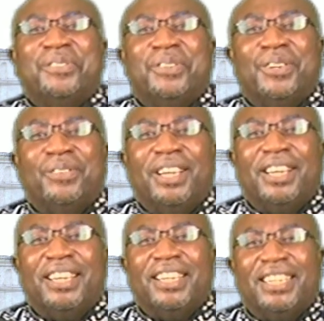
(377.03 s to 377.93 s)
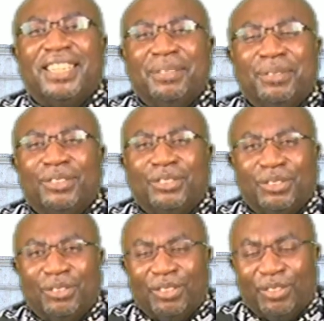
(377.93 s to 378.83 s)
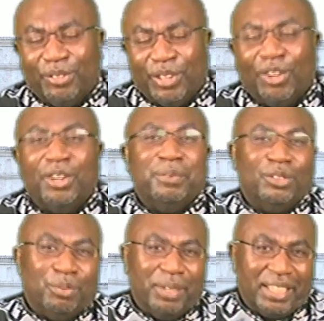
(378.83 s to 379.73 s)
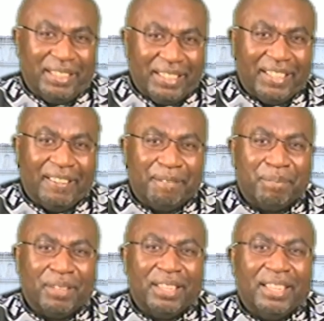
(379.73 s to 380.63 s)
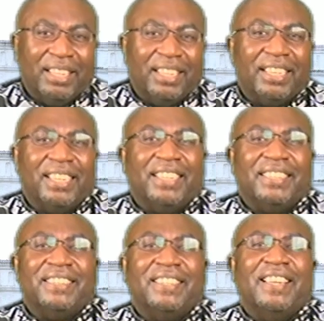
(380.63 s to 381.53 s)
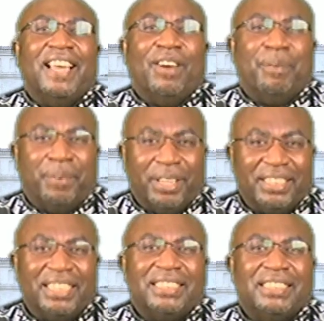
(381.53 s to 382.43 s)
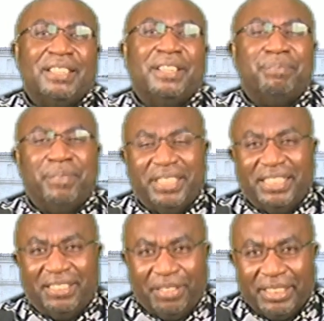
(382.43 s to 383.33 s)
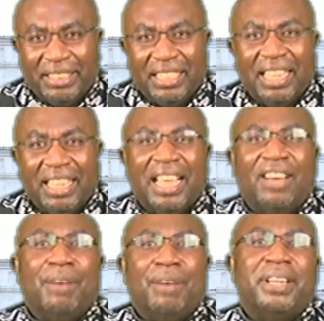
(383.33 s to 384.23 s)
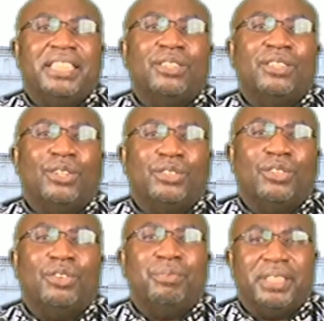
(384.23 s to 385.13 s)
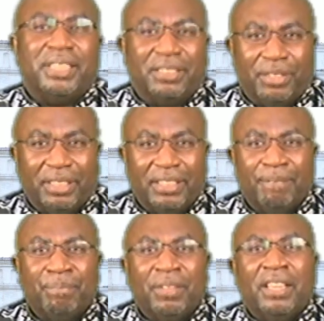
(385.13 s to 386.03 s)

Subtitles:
we were all able to make it there, and our presence made it great. Our manners also made it great.